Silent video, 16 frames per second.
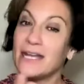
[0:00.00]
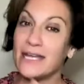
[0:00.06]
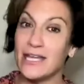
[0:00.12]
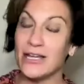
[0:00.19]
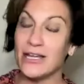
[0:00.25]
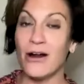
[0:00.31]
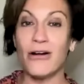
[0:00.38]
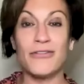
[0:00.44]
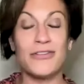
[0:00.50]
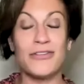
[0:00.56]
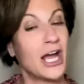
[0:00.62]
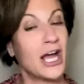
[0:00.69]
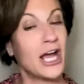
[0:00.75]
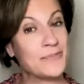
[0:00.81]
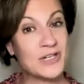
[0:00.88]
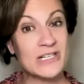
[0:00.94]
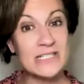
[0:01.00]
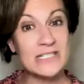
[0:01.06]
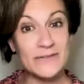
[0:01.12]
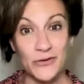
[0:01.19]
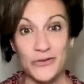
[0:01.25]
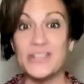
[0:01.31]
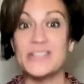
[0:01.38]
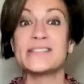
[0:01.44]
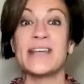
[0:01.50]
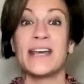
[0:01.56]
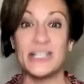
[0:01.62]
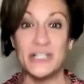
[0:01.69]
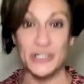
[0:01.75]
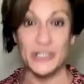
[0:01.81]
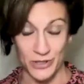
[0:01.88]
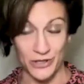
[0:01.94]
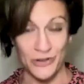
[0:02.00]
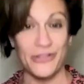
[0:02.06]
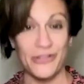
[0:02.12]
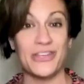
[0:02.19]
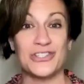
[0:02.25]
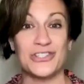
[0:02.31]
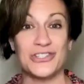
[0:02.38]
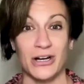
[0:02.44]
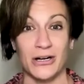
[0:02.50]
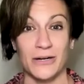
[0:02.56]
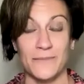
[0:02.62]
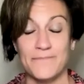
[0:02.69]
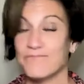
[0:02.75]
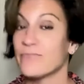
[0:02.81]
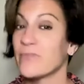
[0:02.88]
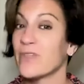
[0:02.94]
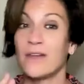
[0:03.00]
here are the options for this schedule this year,